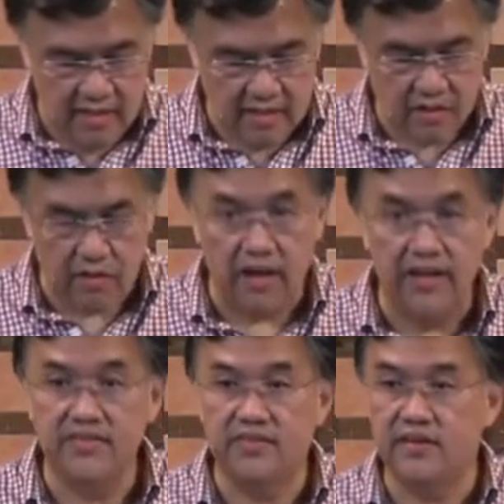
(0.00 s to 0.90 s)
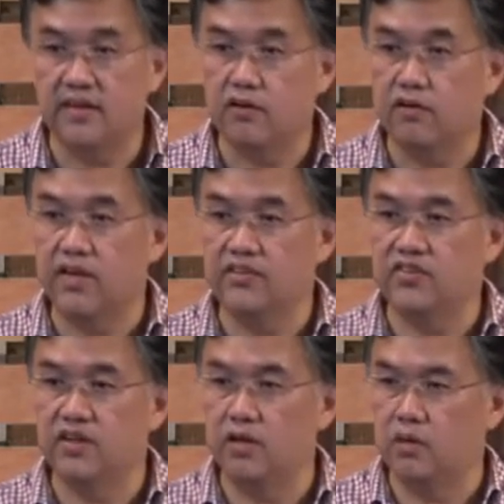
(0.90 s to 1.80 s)
Christ and Christ
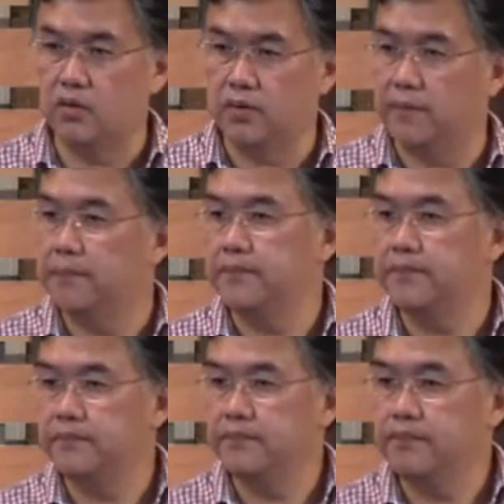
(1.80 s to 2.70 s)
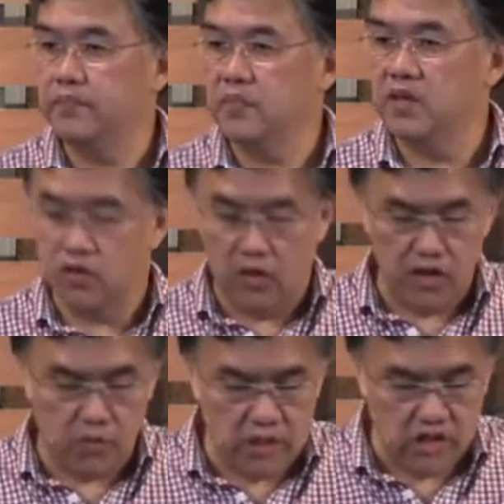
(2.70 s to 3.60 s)
alone. So
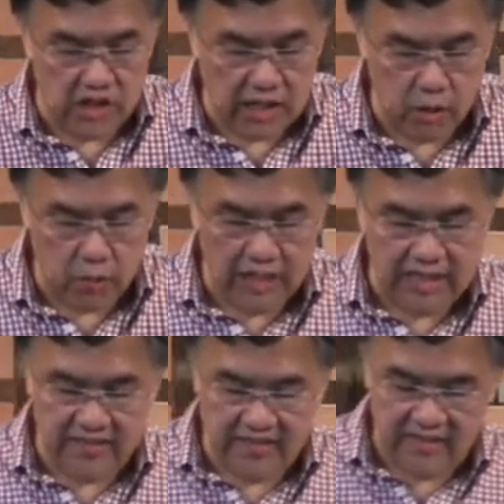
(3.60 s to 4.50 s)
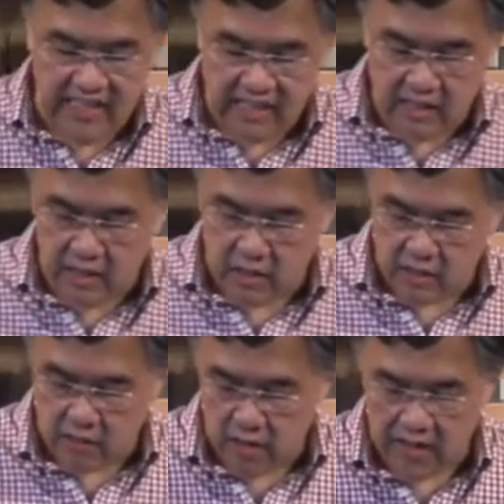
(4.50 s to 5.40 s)
as we genuinely seek
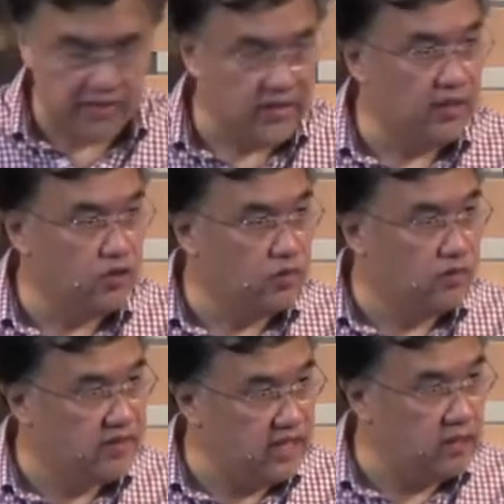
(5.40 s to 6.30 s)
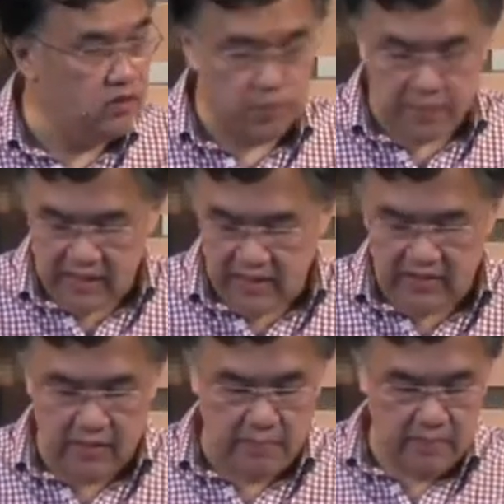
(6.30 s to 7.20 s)
Christ and seek to please
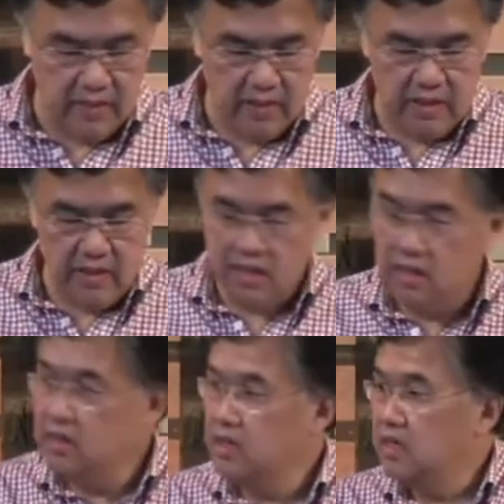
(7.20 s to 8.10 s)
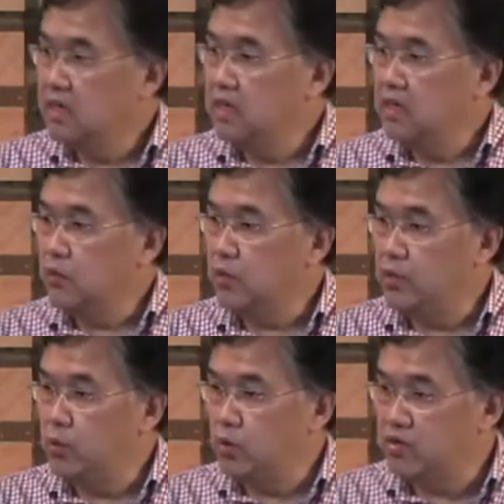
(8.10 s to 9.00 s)
him, we
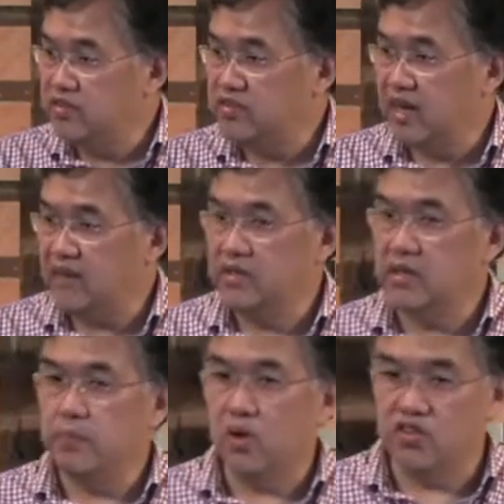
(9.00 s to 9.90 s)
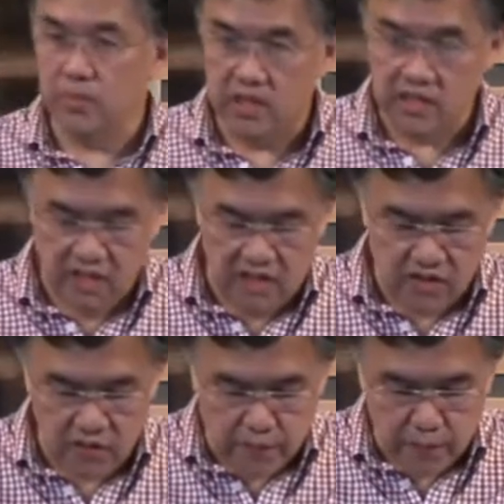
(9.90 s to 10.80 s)
will discover possibilities
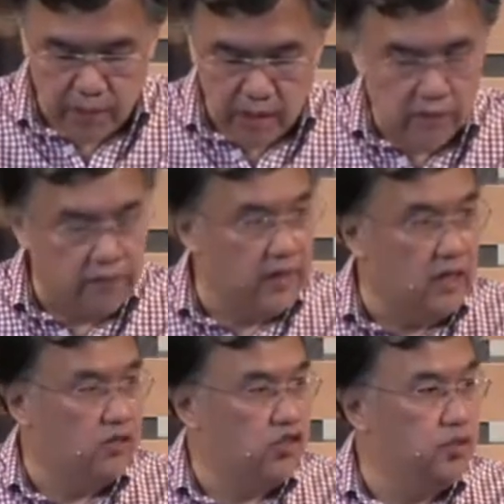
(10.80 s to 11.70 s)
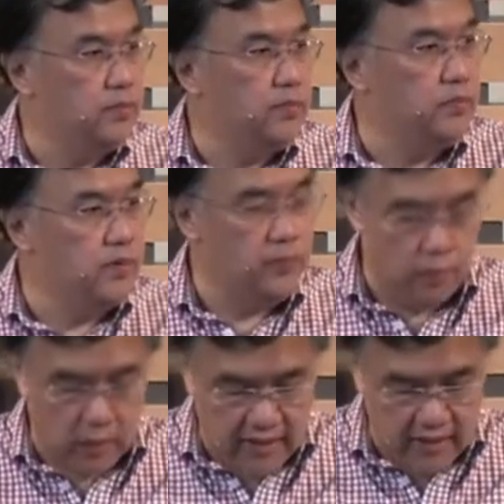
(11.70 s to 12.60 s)
of real fellowship with
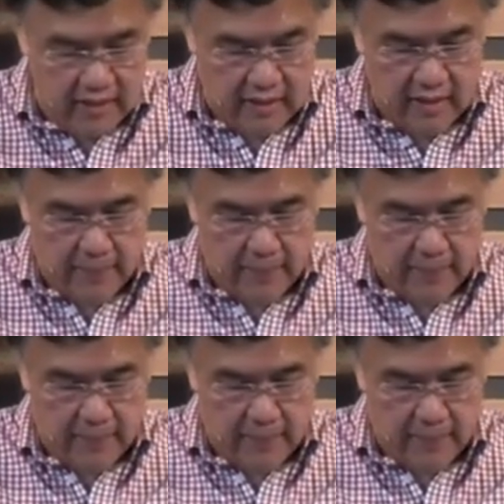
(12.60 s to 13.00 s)
one another.